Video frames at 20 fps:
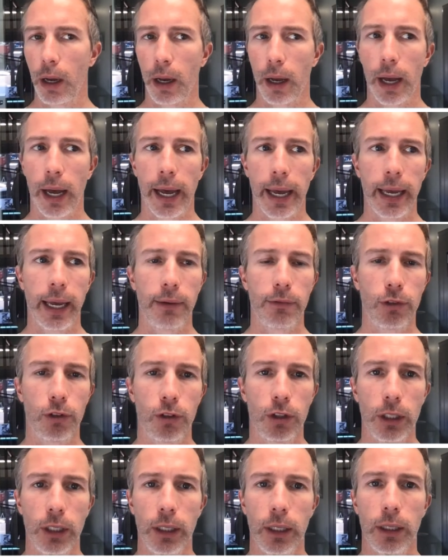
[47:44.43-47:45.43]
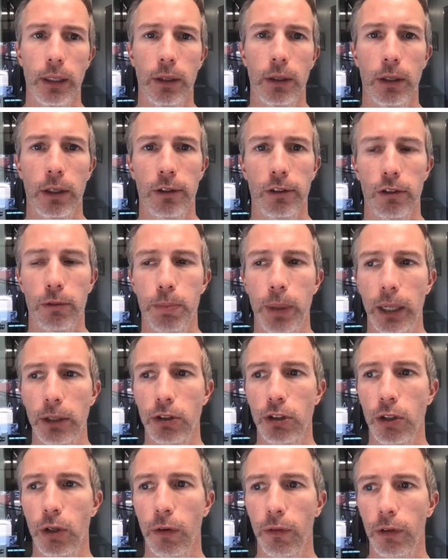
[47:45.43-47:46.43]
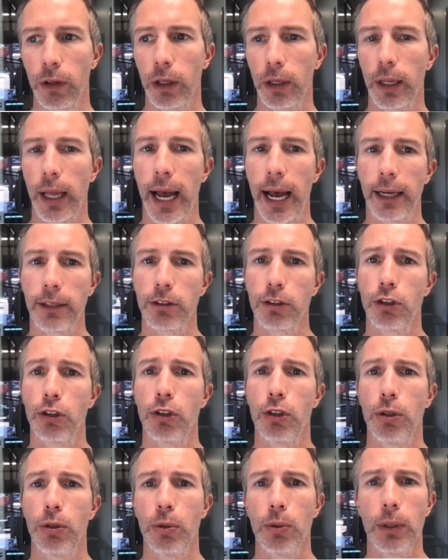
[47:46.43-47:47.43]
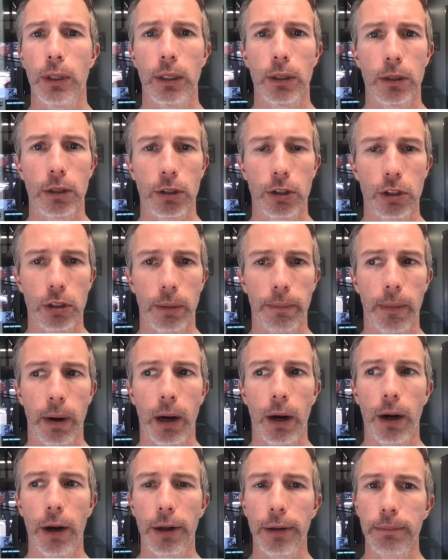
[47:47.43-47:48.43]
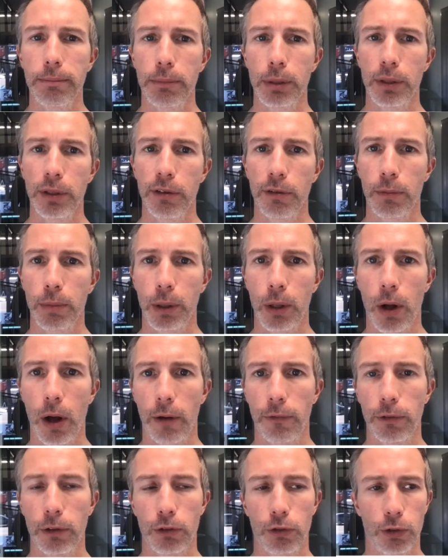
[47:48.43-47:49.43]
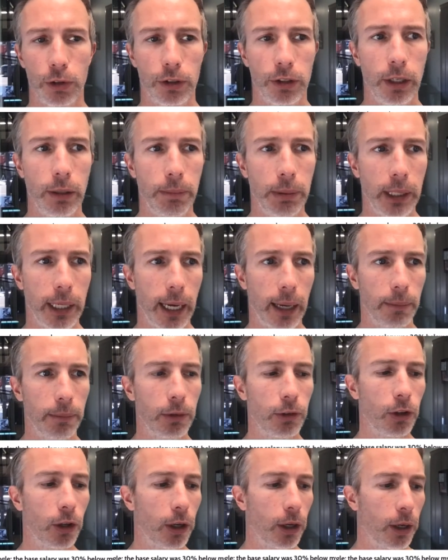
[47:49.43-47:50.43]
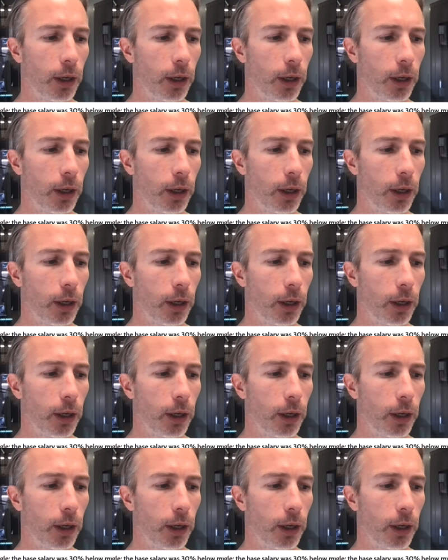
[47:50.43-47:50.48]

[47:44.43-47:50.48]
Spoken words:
I have seen, especially over the last 2 years, some unbelievable offers for TPMs